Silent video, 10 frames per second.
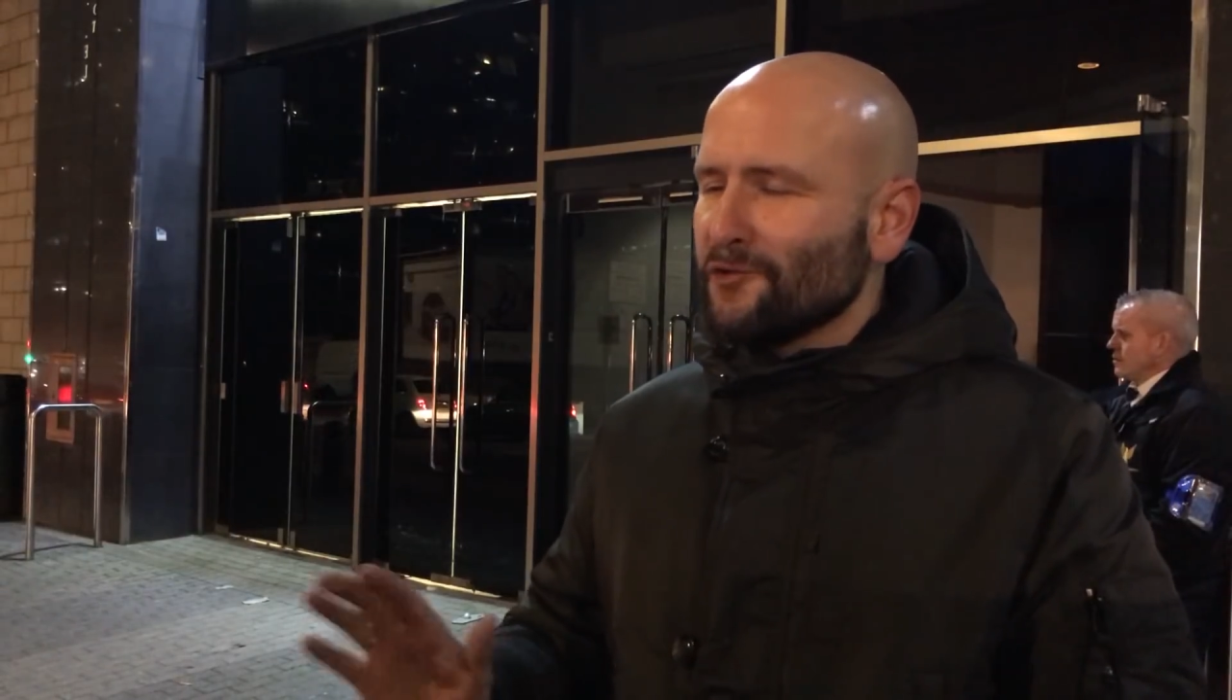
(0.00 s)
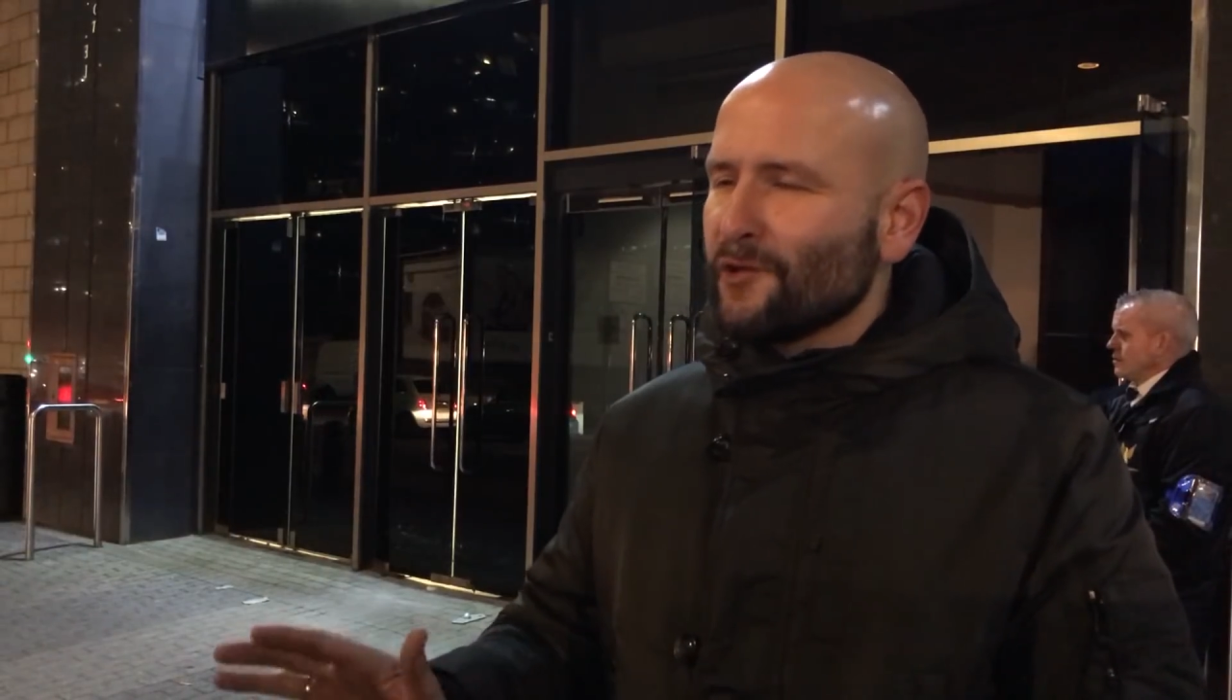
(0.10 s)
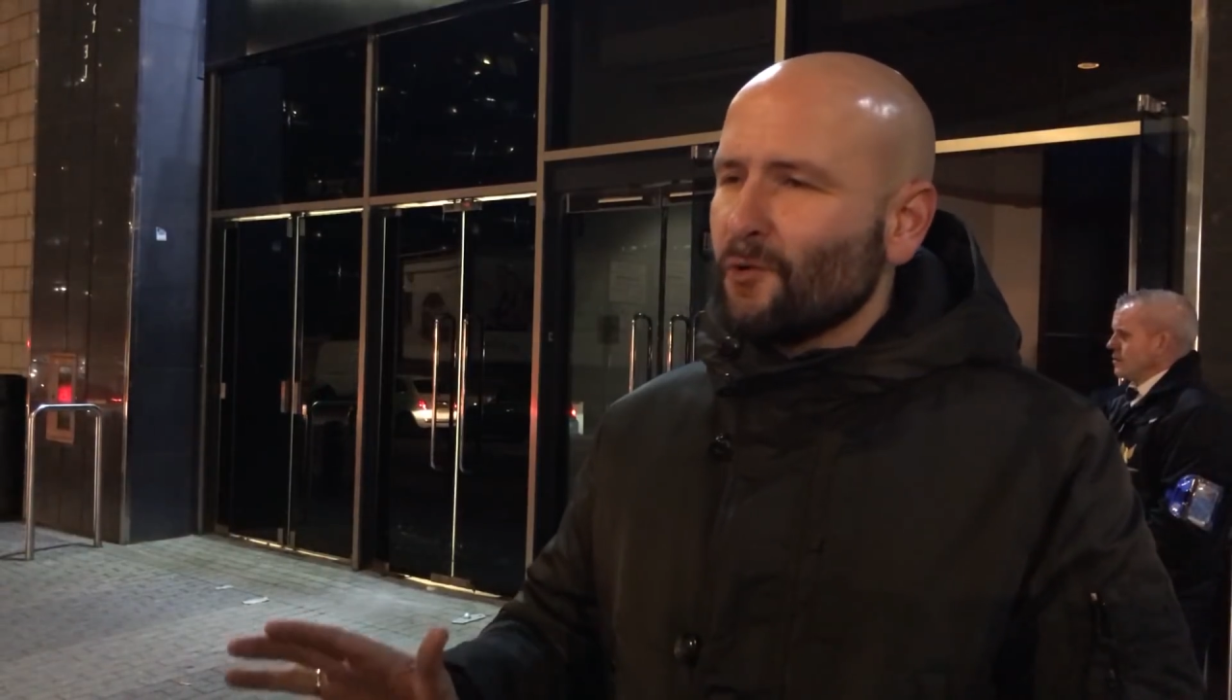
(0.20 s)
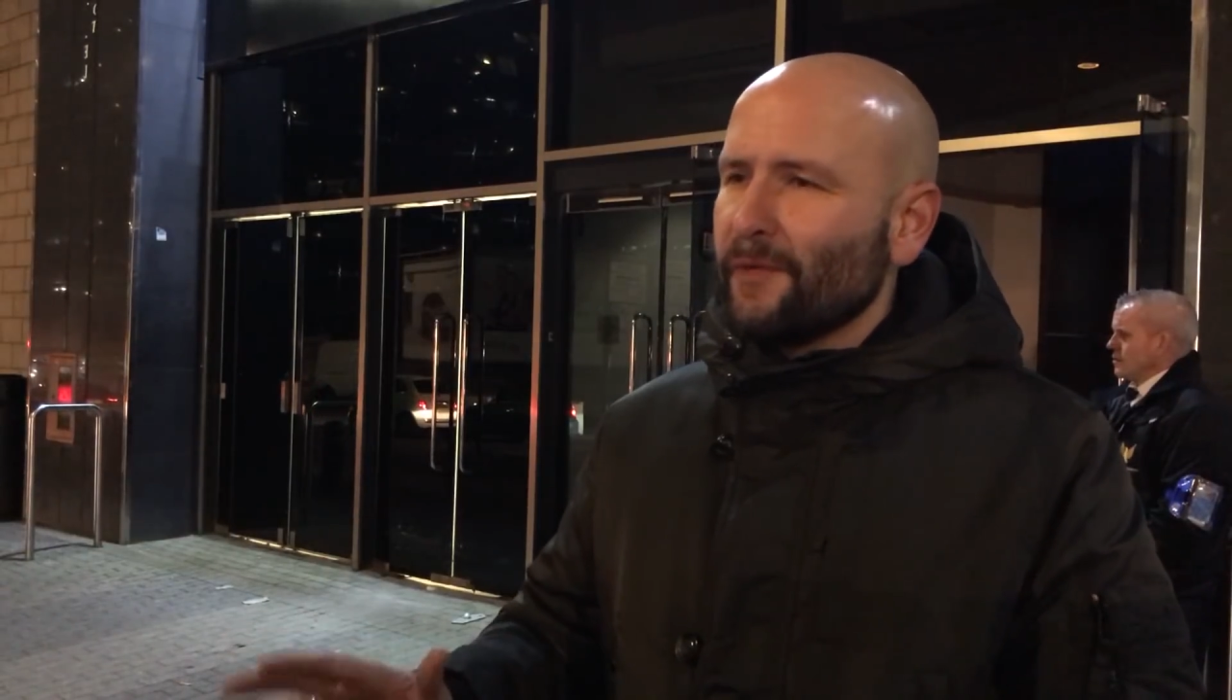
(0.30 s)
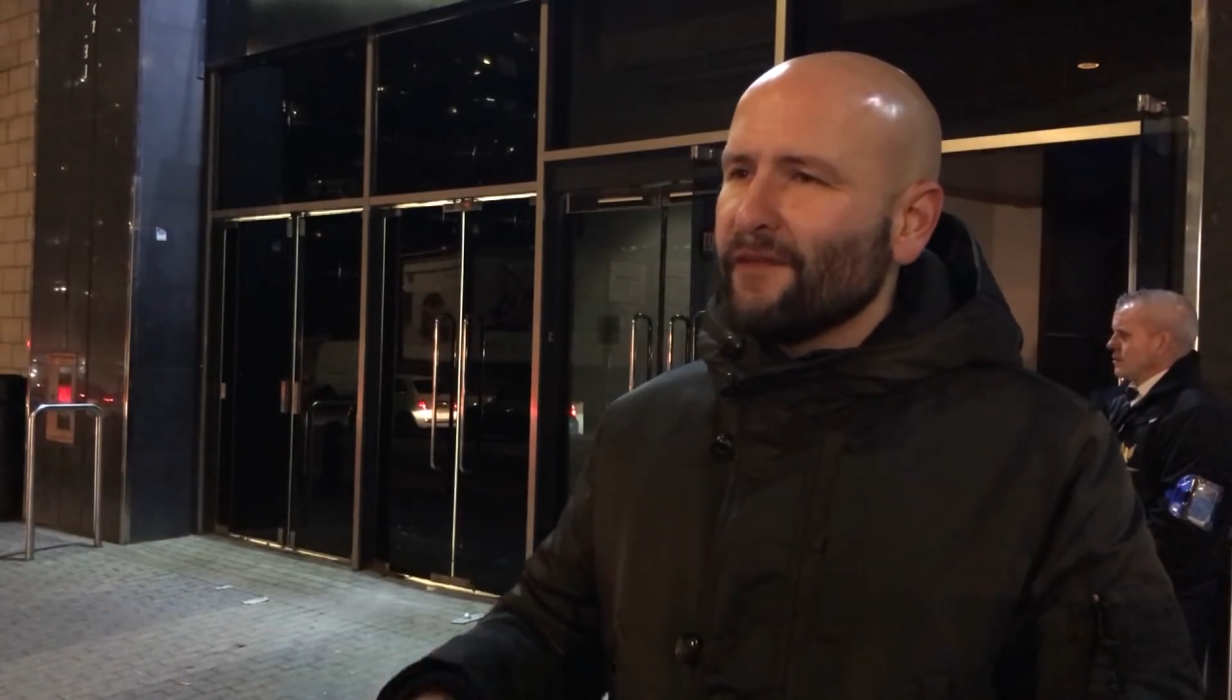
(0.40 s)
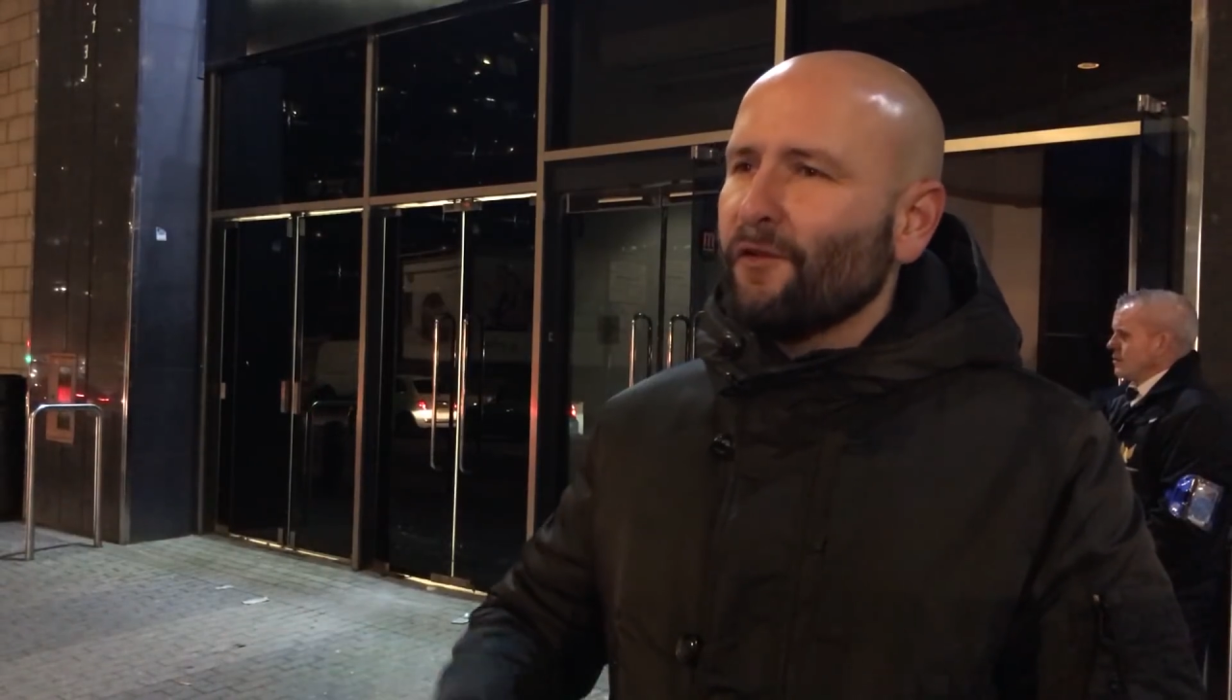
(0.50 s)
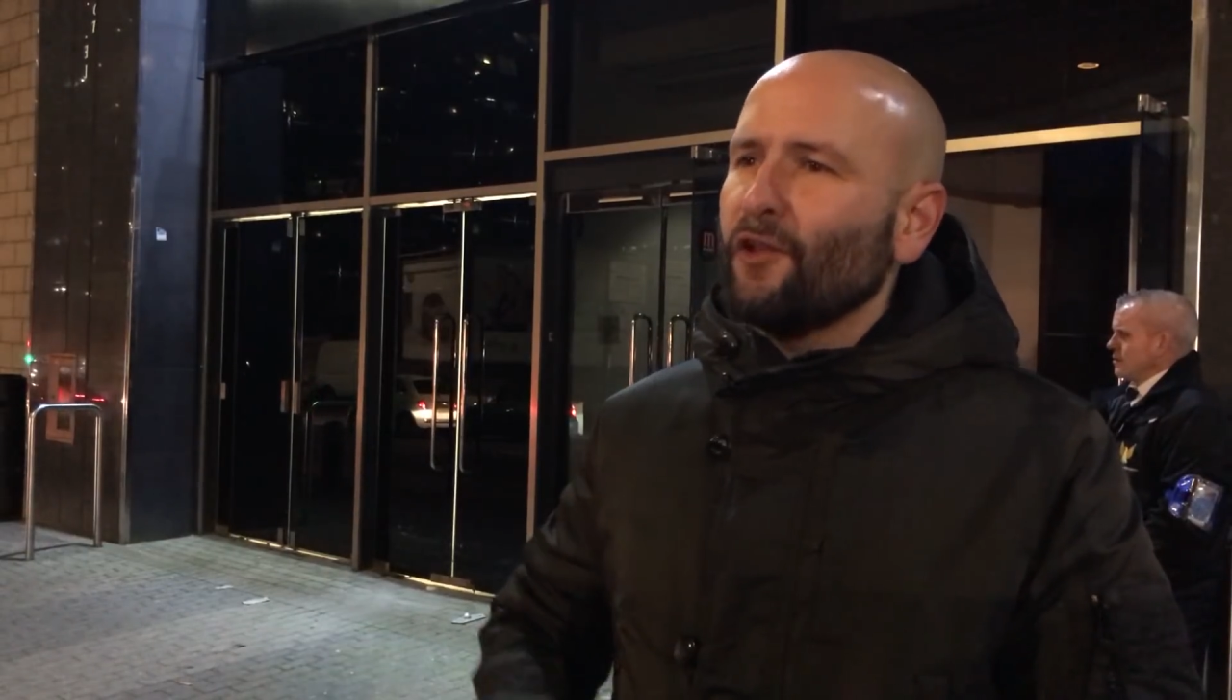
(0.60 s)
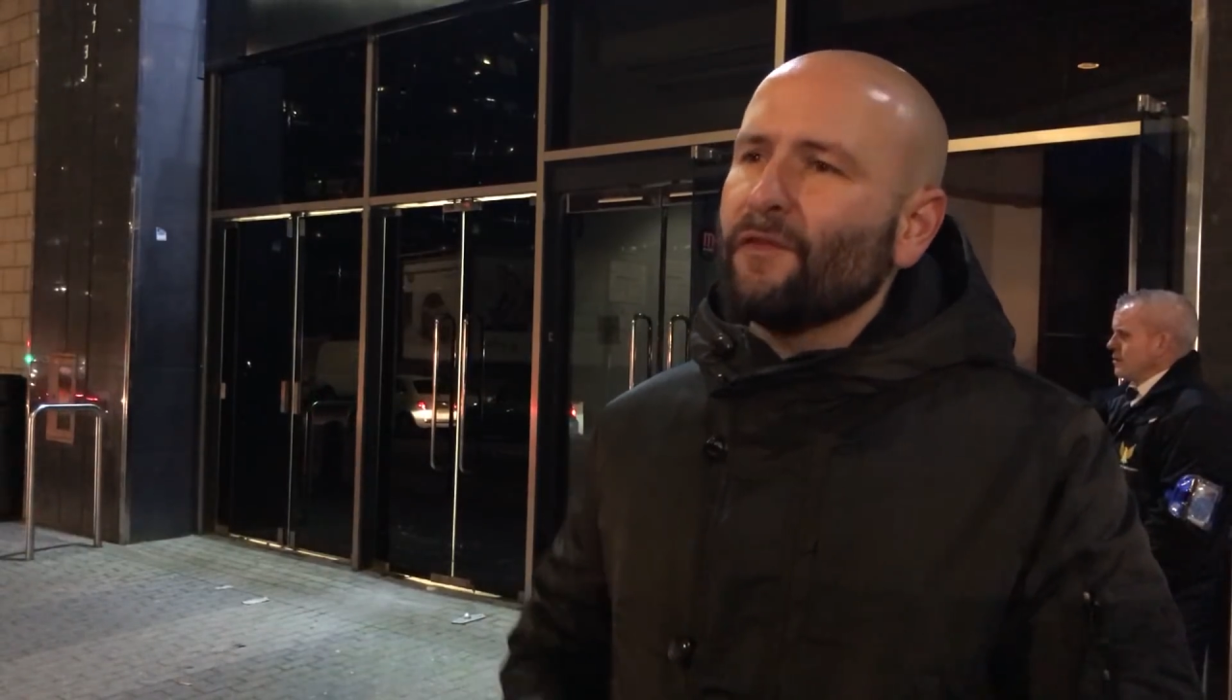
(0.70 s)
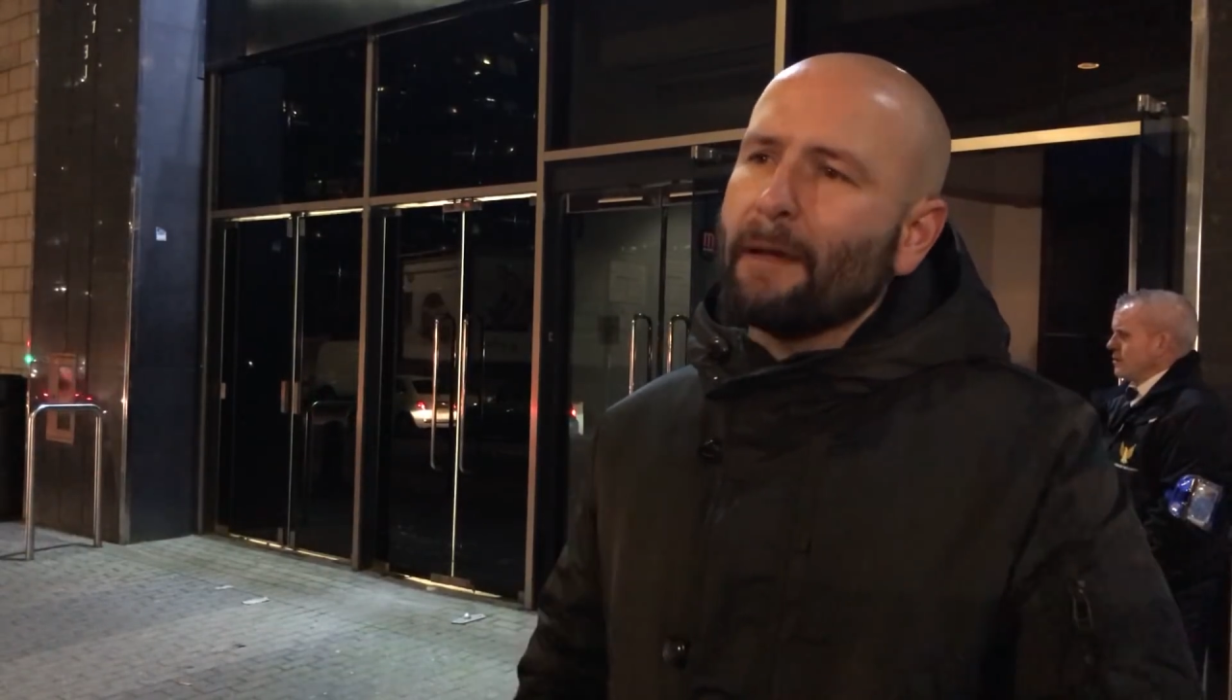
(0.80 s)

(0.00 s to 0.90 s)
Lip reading: I don't think we'll be involved